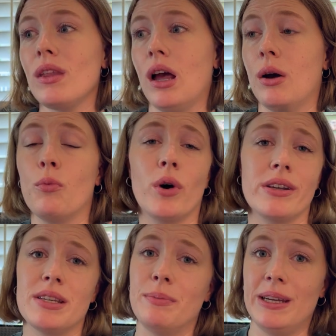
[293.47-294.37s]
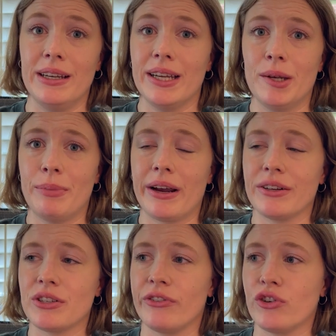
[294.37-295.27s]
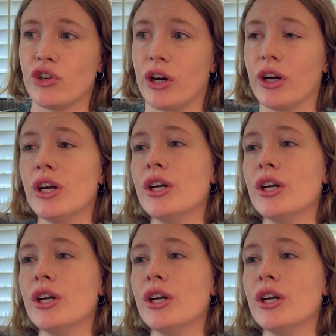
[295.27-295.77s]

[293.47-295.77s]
one to beat in Paris for sure.